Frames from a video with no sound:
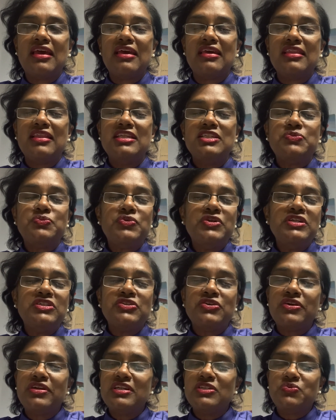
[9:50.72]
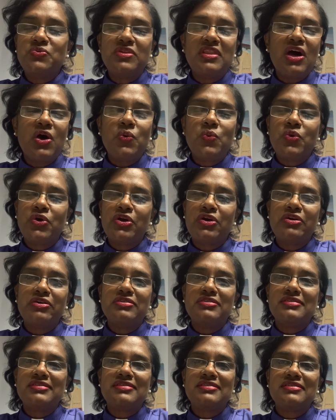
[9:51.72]
this preacher is without
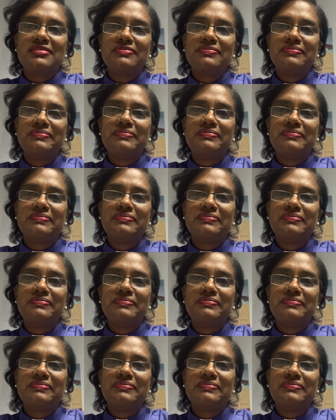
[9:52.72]
words.